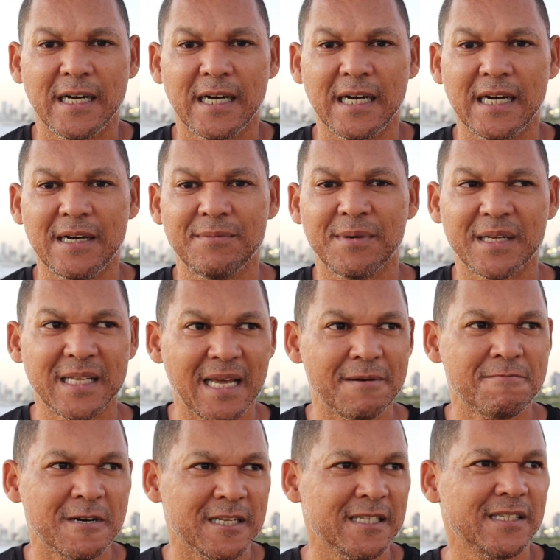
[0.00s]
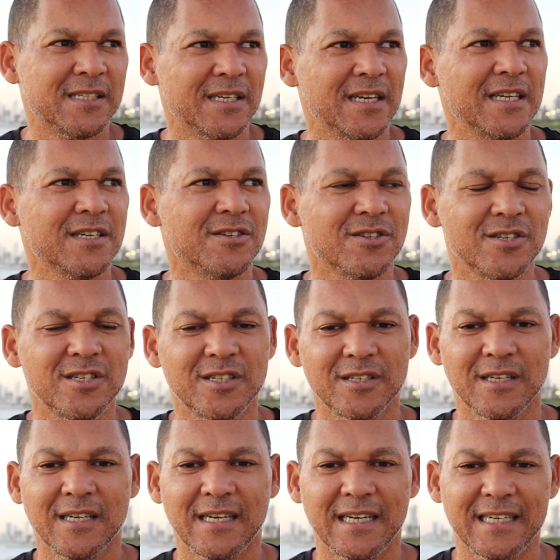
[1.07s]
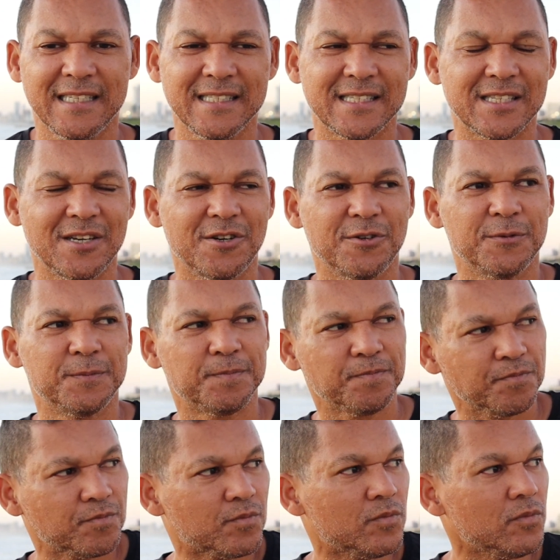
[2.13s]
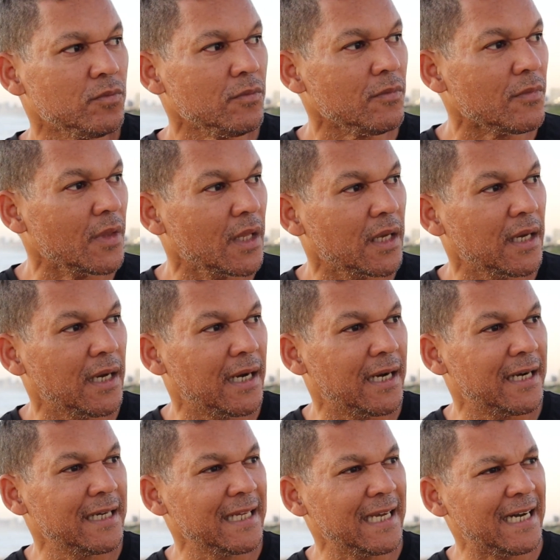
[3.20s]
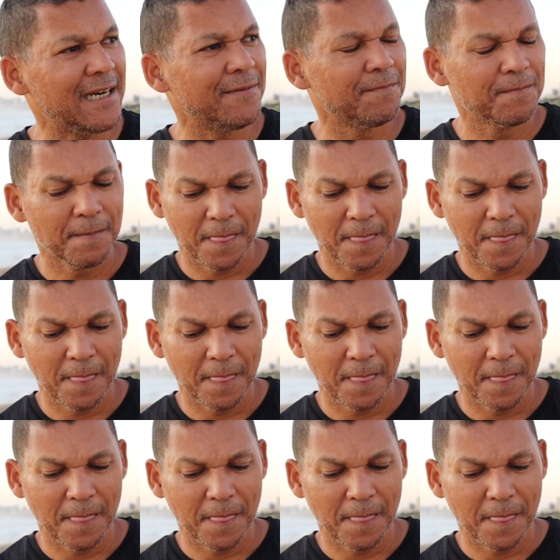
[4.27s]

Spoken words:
but CapCut is really good. And so, yeah,